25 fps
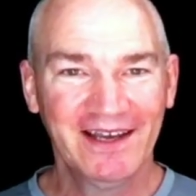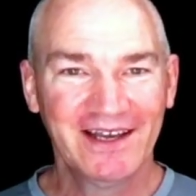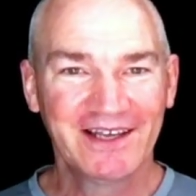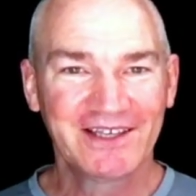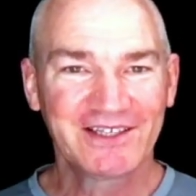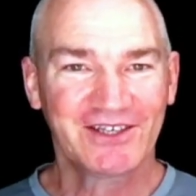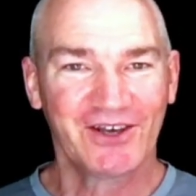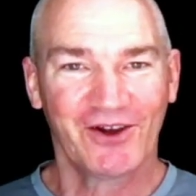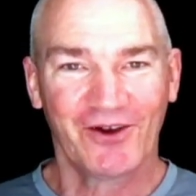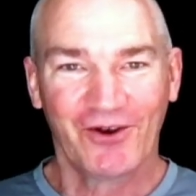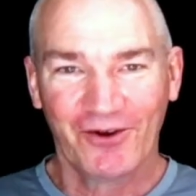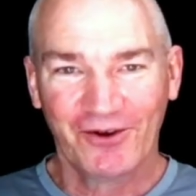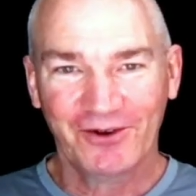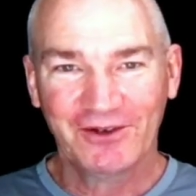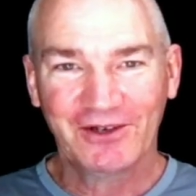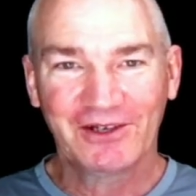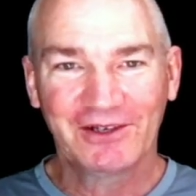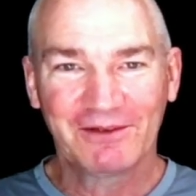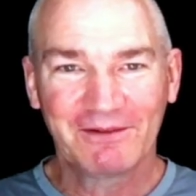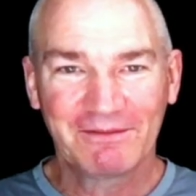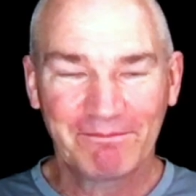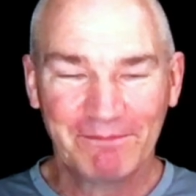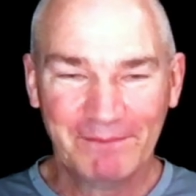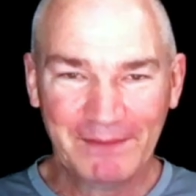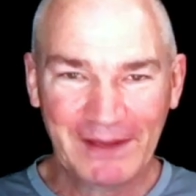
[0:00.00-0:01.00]
So
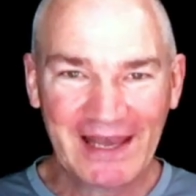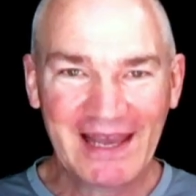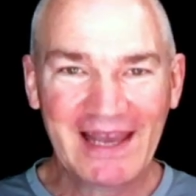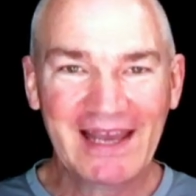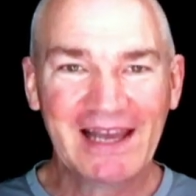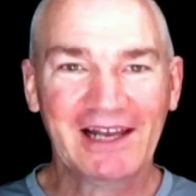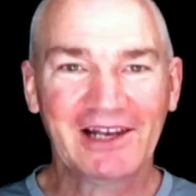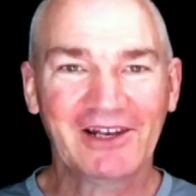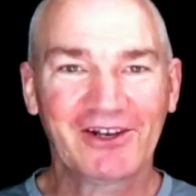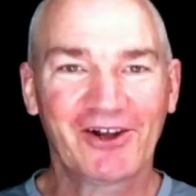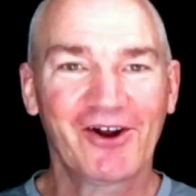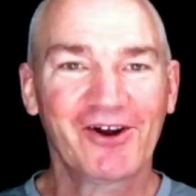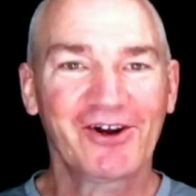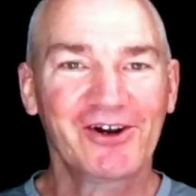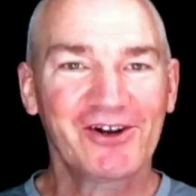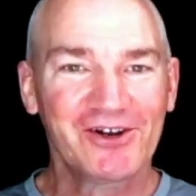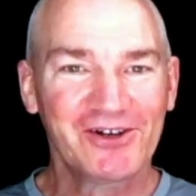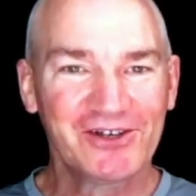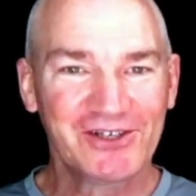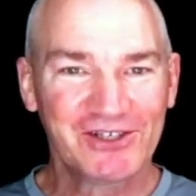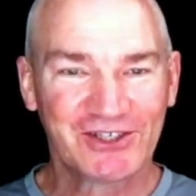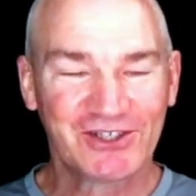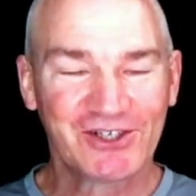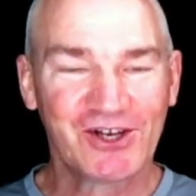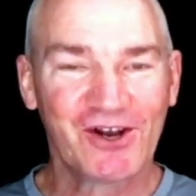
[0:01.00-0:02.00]
being a
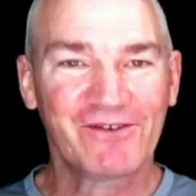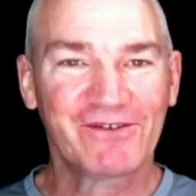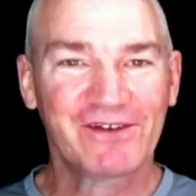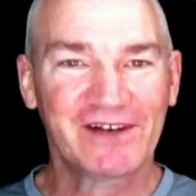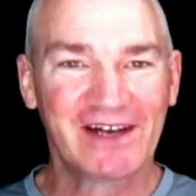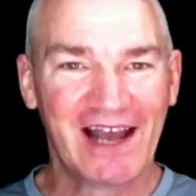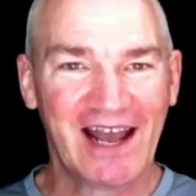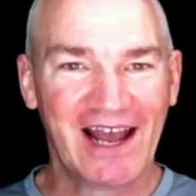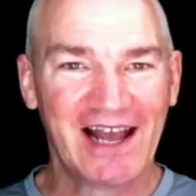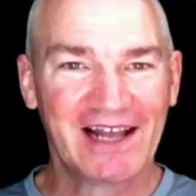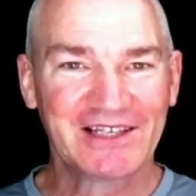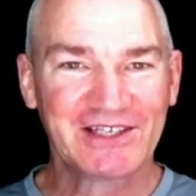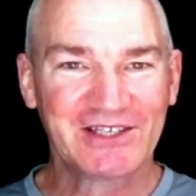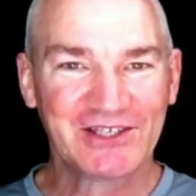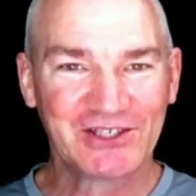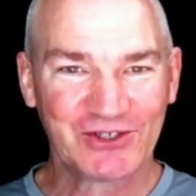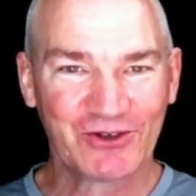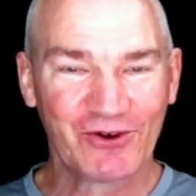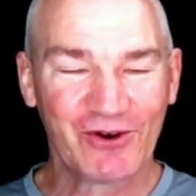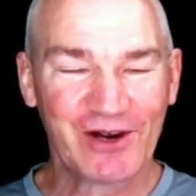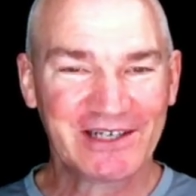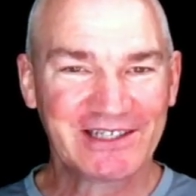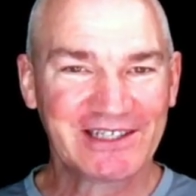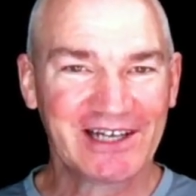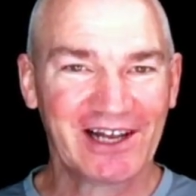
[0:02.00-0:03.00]
learner, servant, and
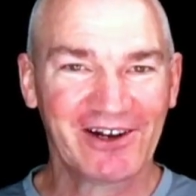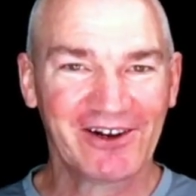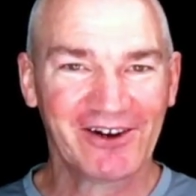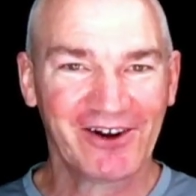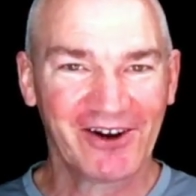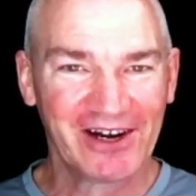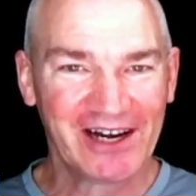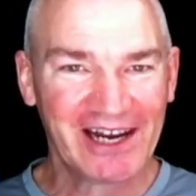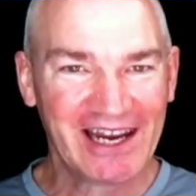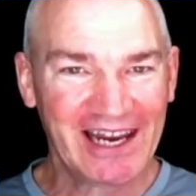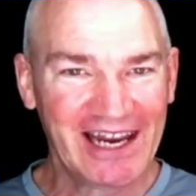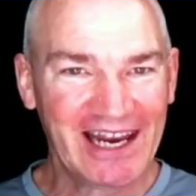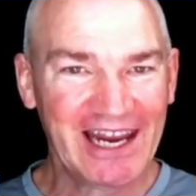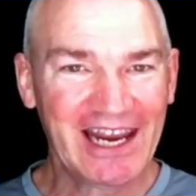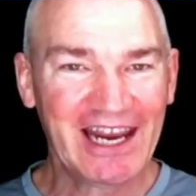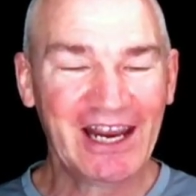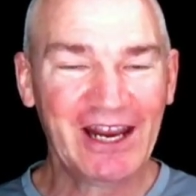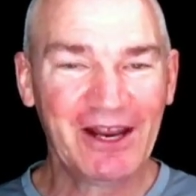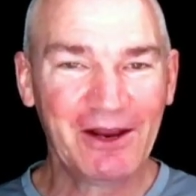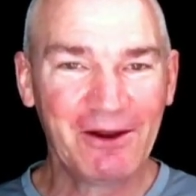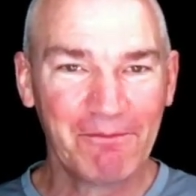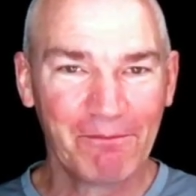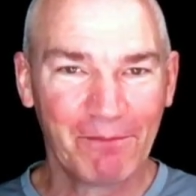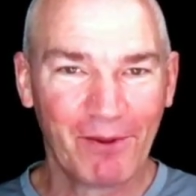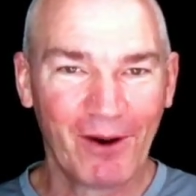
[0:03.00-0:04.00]
storyteller are
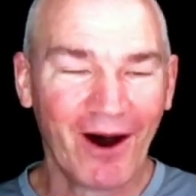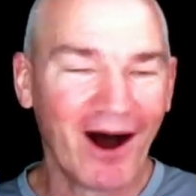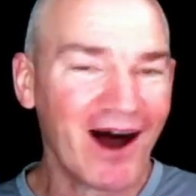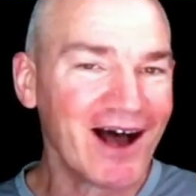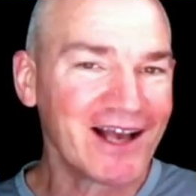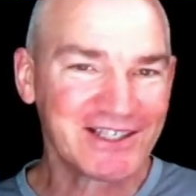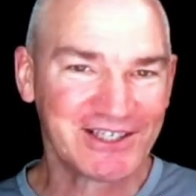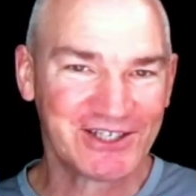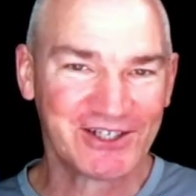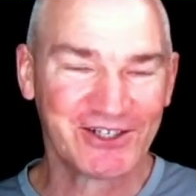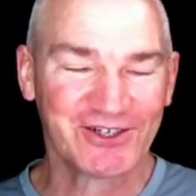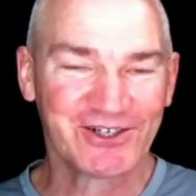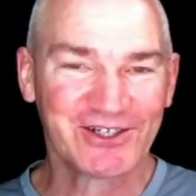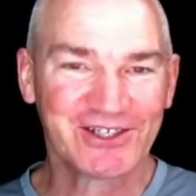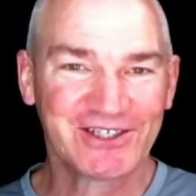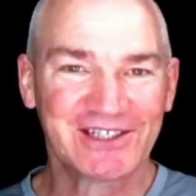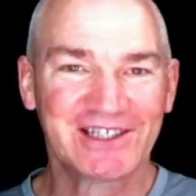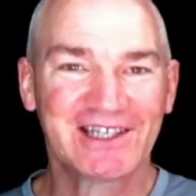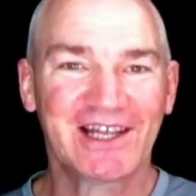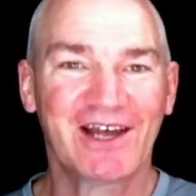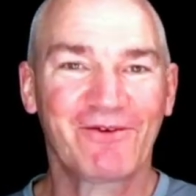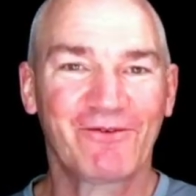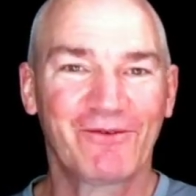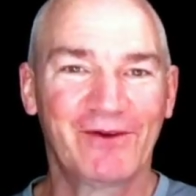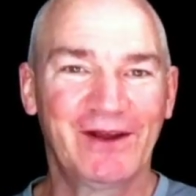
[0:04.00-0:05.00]
key postures
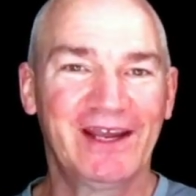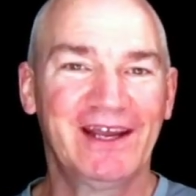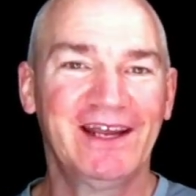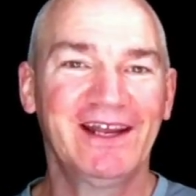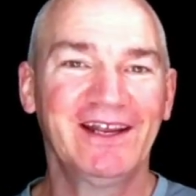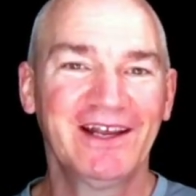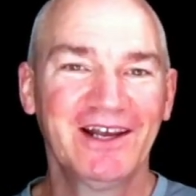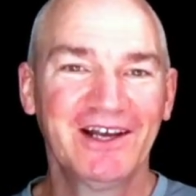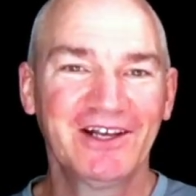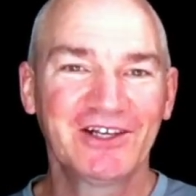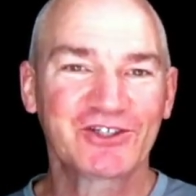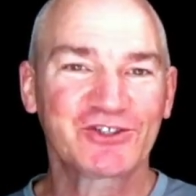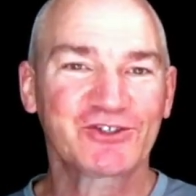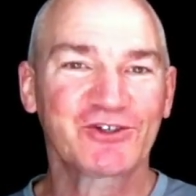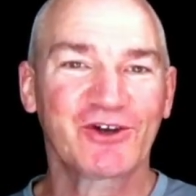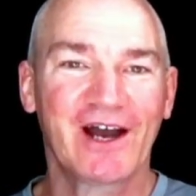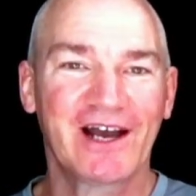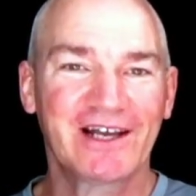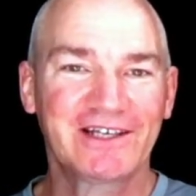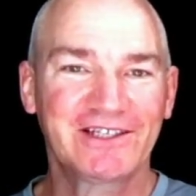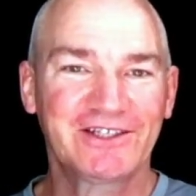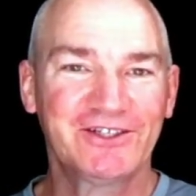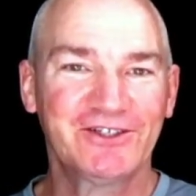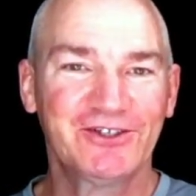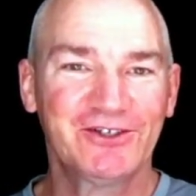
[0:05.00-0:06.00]
that we
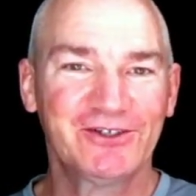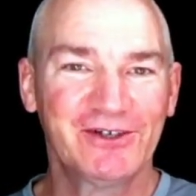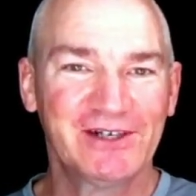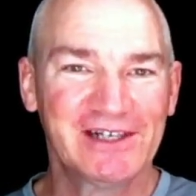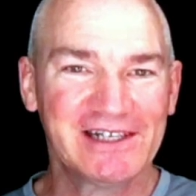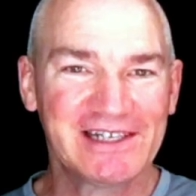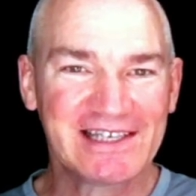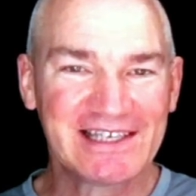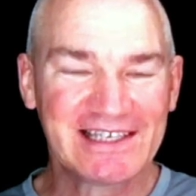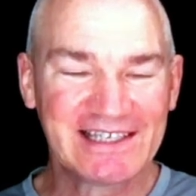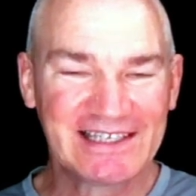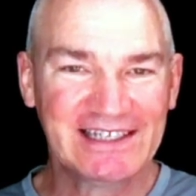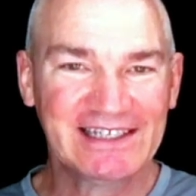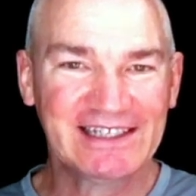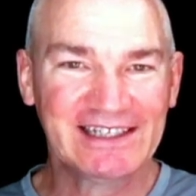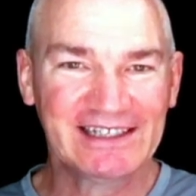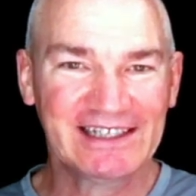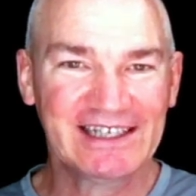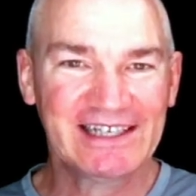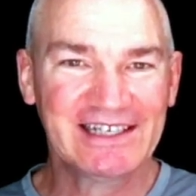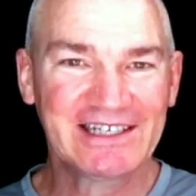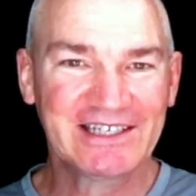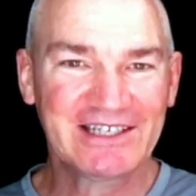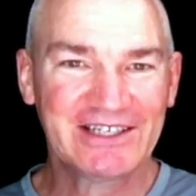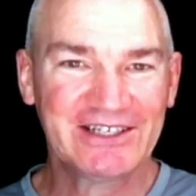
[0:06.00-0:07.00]
try to instill
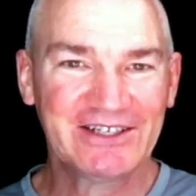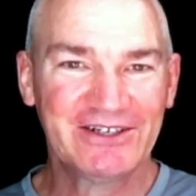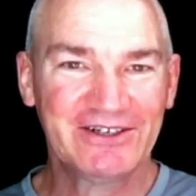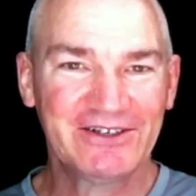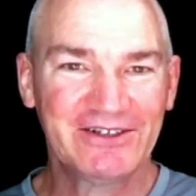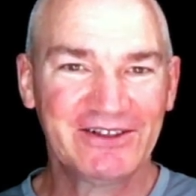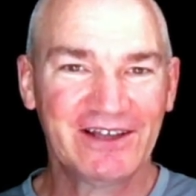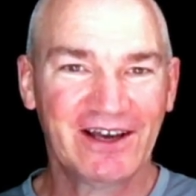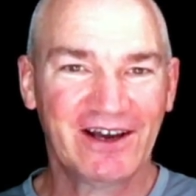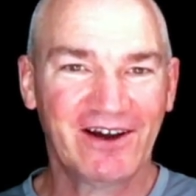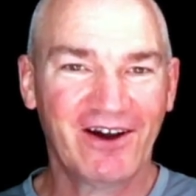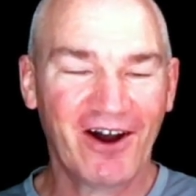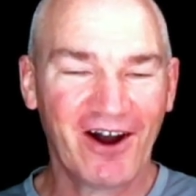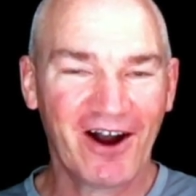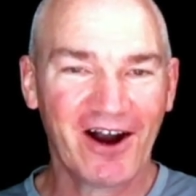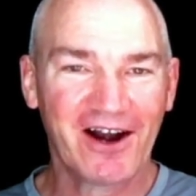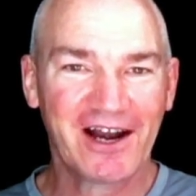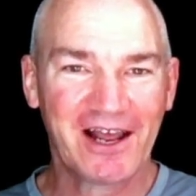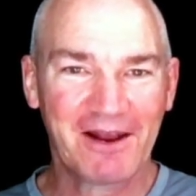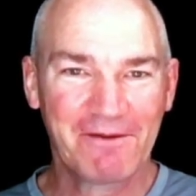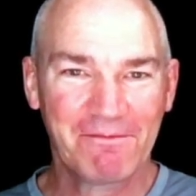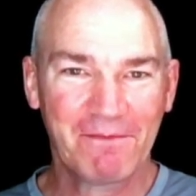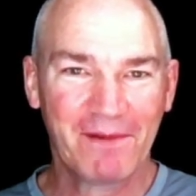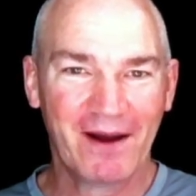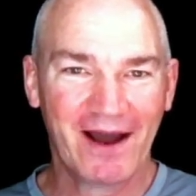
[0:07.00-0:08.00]
into the heart
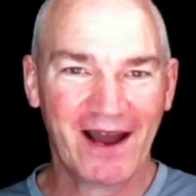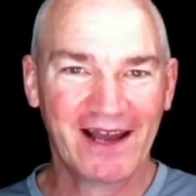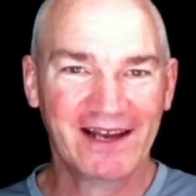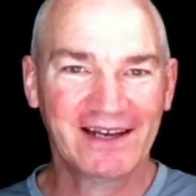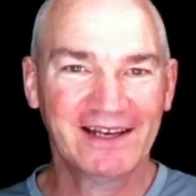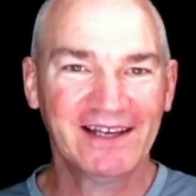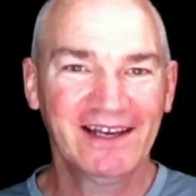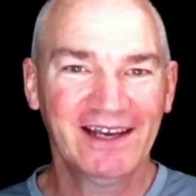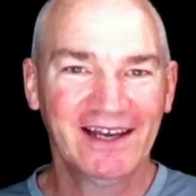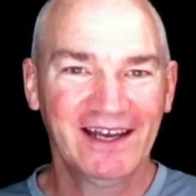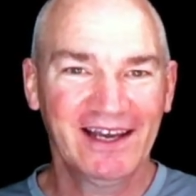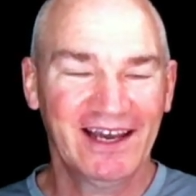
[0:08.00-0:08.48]
and mind